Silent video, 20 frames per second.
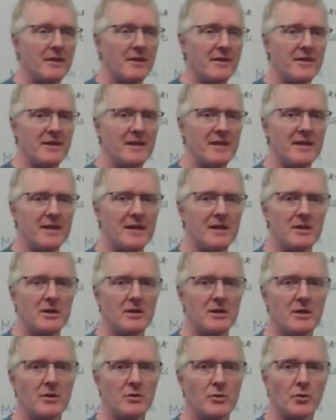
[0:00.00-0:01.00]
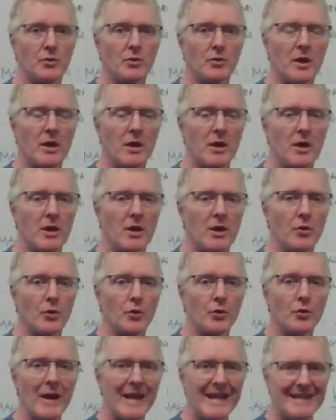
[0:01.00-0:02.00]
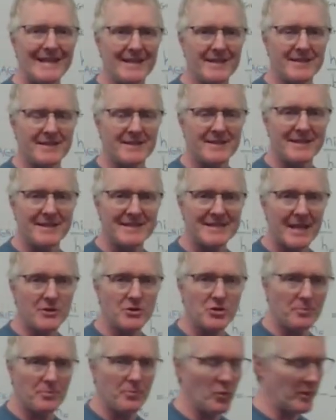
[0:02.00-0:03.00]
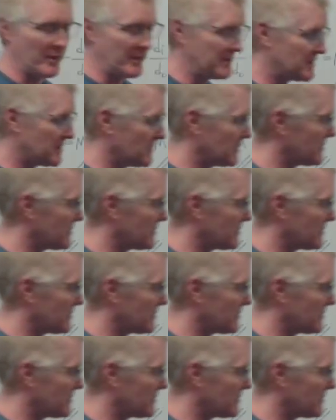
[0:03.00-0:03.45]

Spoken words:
the radius, the center point.